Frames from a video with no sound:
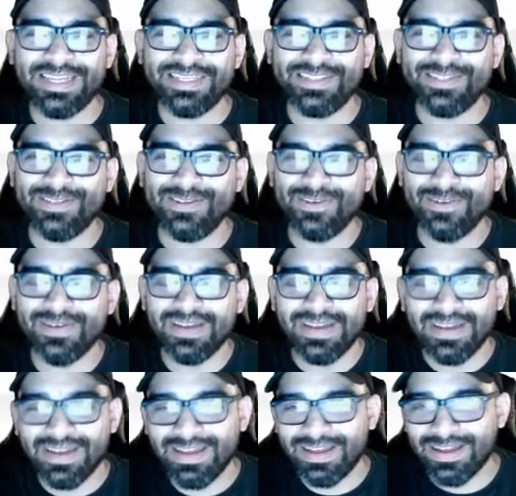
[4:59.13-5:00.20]
to
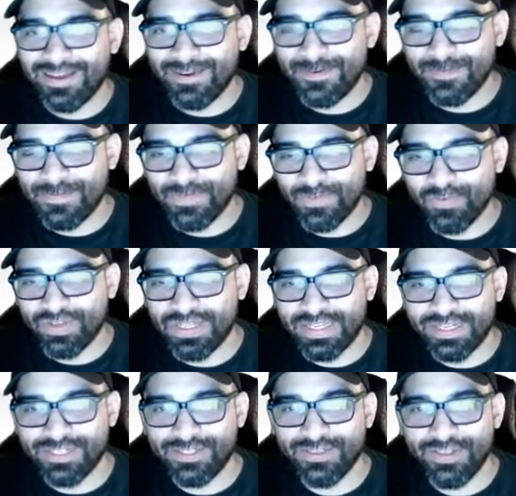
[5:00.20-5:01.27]
related
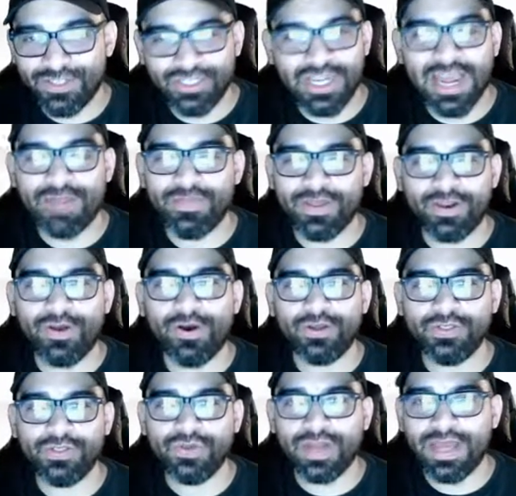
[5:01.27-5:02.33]
to the jab that cause you
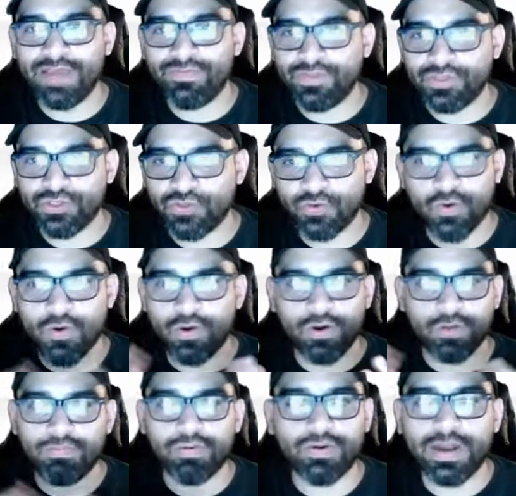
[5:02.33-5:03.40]
to have this stroke or
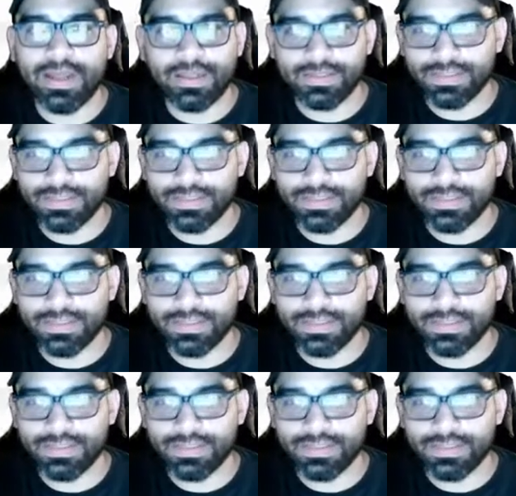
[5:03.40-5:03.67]
paralysis,